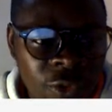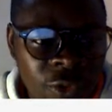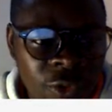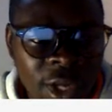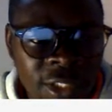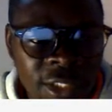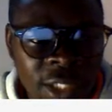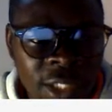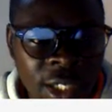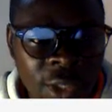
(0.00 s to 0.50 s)

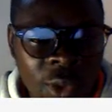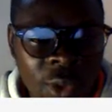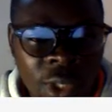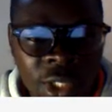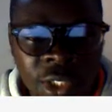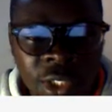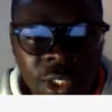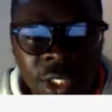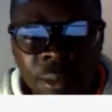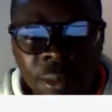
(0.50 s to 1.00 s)
circular
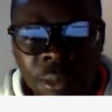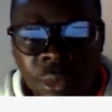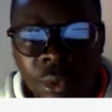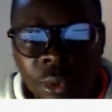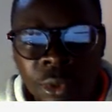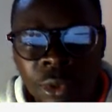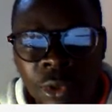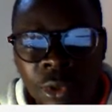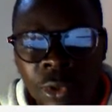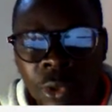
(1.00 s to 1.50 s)
shape?
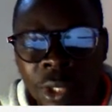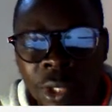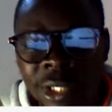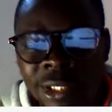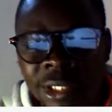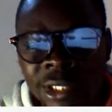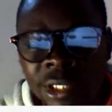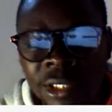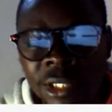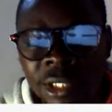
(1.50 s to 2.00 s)
You can
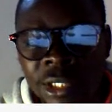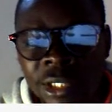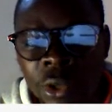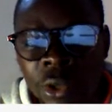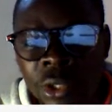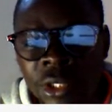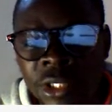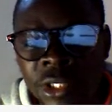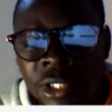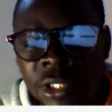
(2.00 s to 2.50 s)
see now it
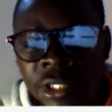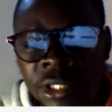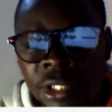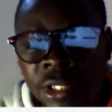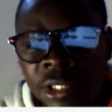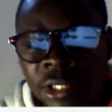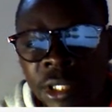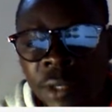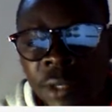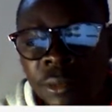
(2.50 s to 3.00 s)
changes
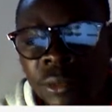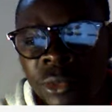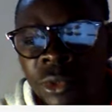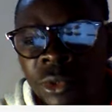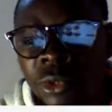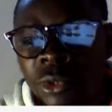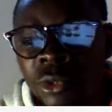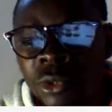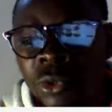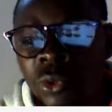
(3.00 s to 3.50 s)
them
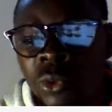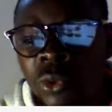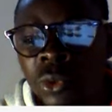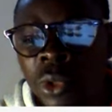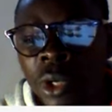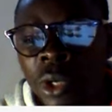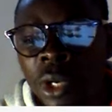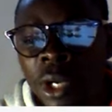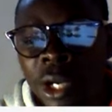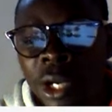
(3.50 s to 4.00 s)
to
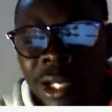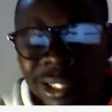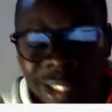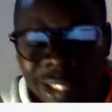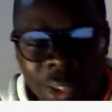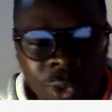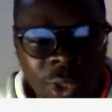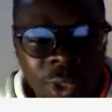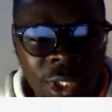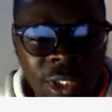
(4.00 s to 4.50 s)
a
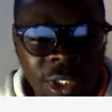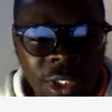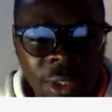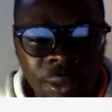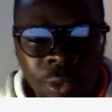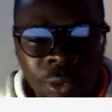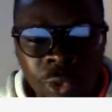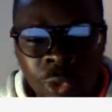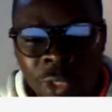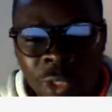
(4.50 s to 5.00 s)
circular shape.
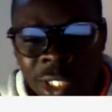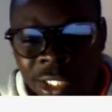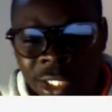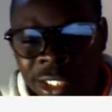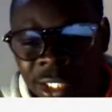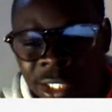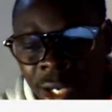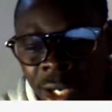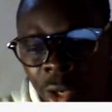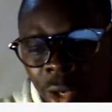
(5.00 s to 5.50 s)
So that is
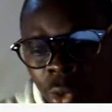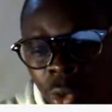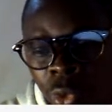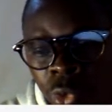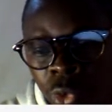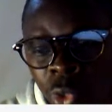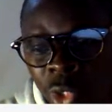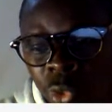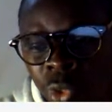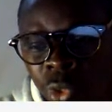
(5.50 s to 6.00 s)
how you
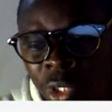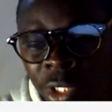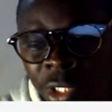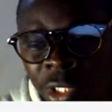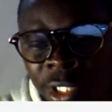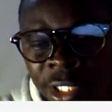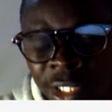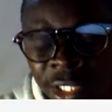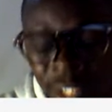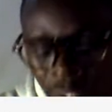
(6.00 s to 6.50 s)
actually,
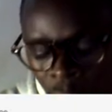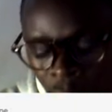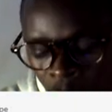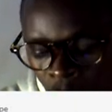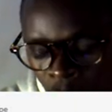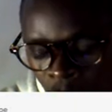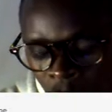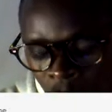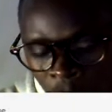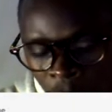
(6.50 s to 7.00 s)
this is now
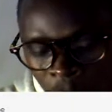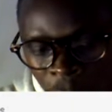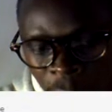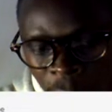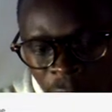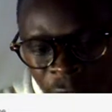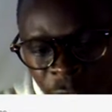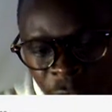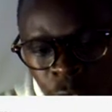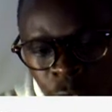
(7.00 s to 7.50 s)

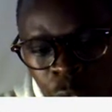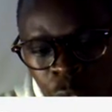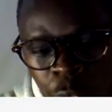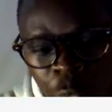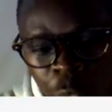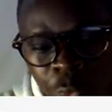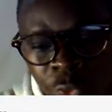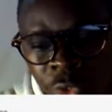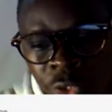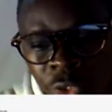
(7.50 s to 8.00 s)
visual
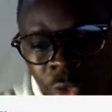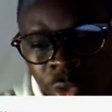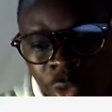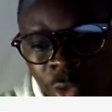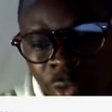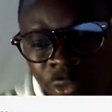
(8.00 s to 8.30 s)
composition of